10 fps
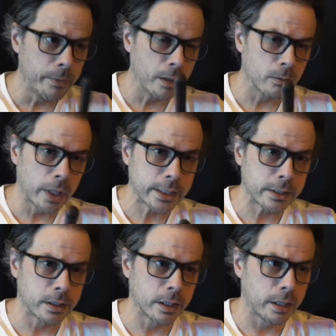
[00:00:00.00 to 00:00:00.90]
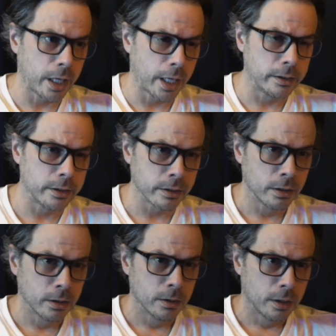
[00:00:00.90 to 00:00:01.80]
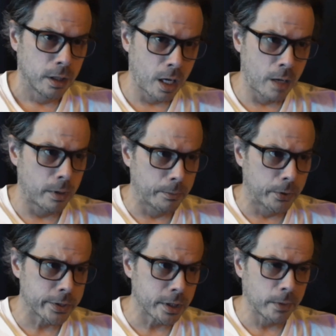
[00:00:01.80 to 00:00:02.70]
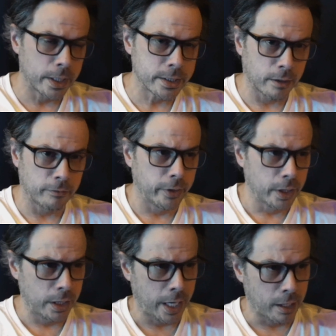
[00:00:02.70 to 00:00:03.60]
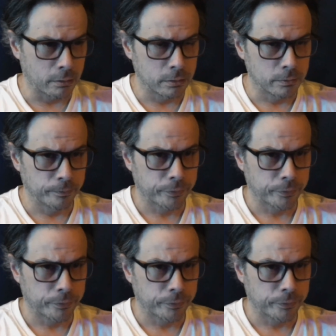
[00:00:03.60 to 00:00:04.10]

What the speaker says: I'm not racing to the end. I'm immersing myself in the now.